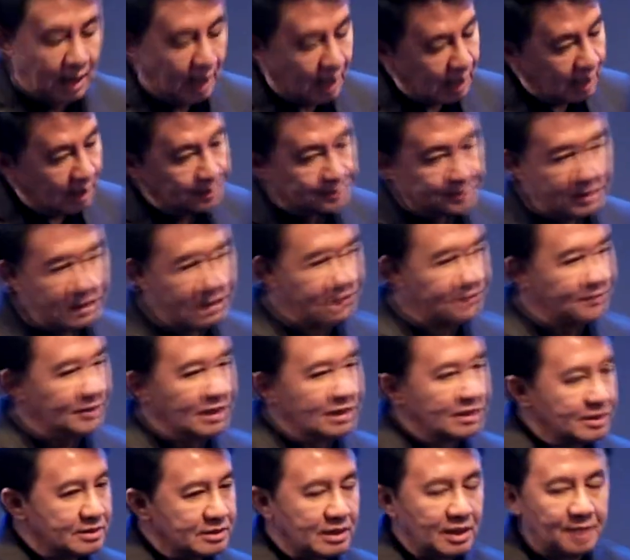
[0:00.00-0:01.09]
I believe in
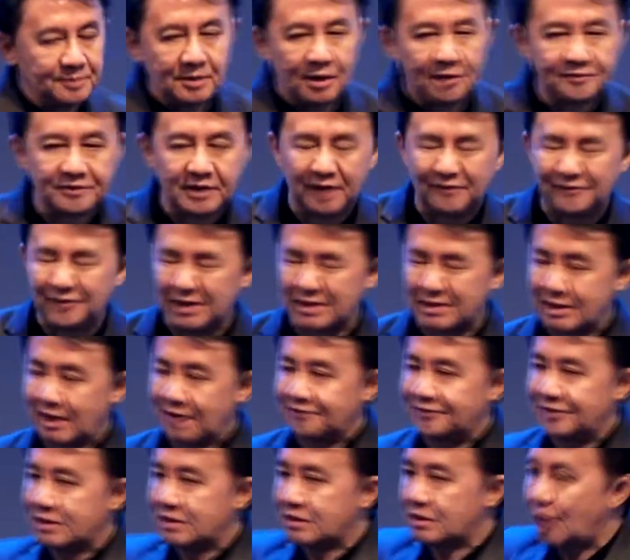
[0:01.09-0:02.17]
the time of David,
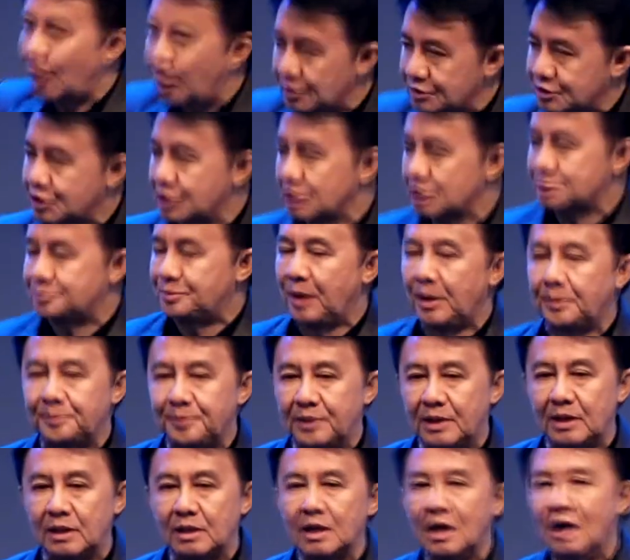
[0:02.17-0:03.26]
David taught his
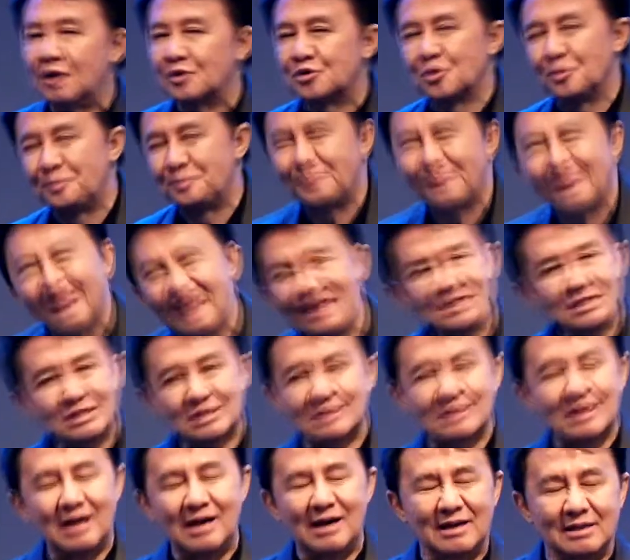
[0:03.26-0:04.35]
people to praise
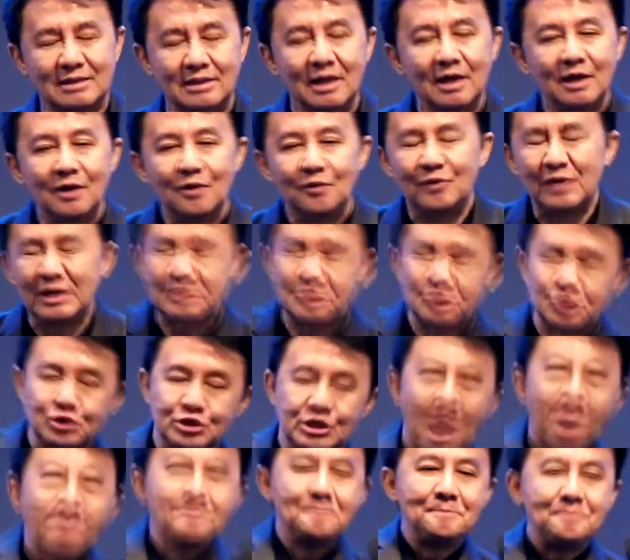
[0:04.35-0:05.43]
God with
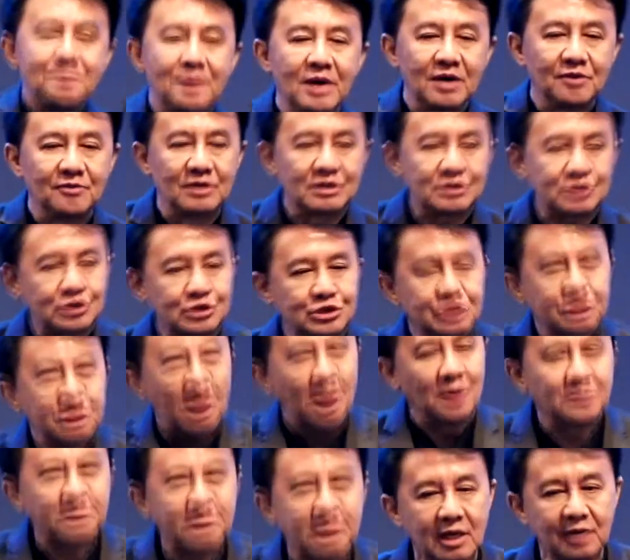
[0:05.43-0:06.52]
jumping, with
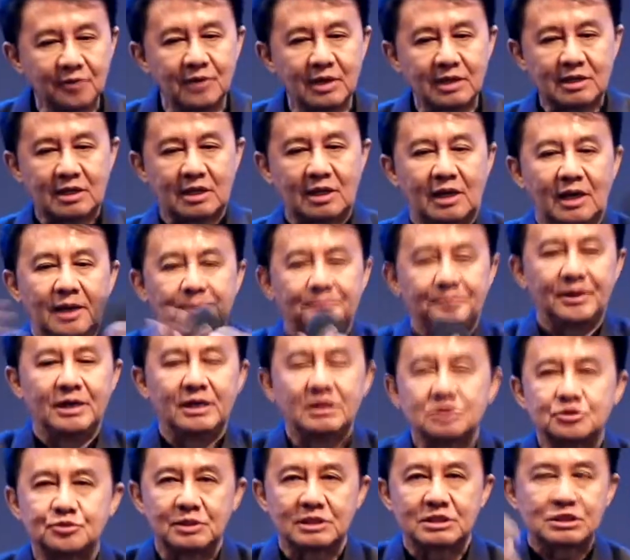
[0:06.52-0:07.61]
shouting, with clap
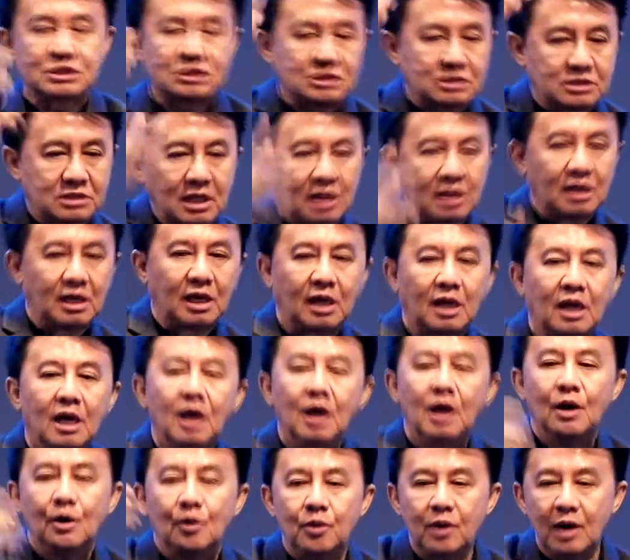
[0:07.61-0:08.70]
hands, with singing,
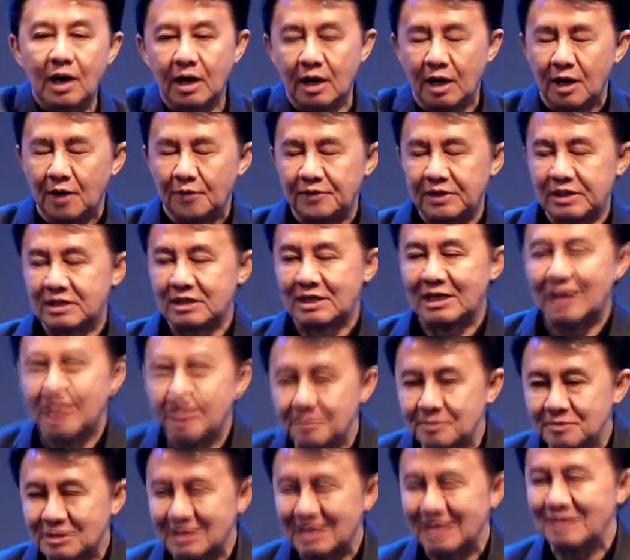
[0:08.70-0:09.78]
wow, with
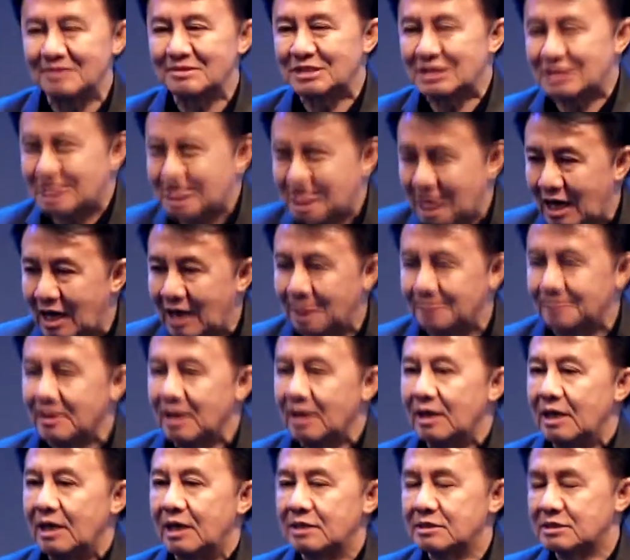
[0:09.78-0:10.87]
hymns and psalm
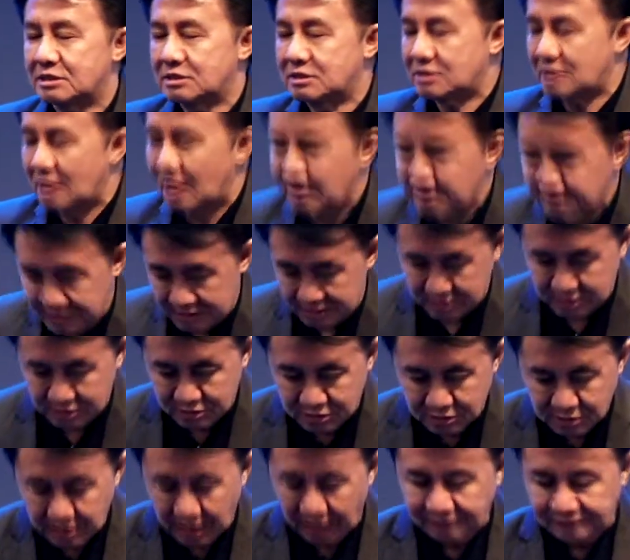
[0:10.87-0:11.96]
and psalmist.
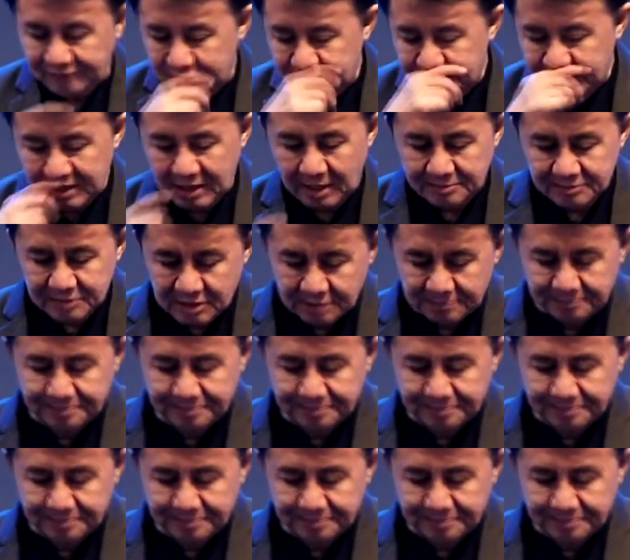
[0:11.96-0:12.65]
David becomes the